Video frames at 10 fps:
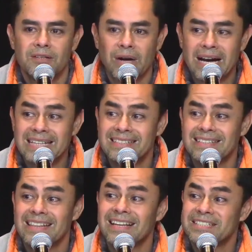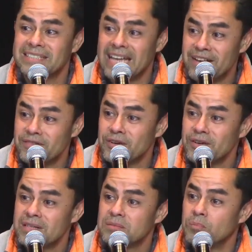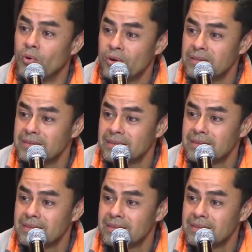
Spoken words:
Christ the Savior is born.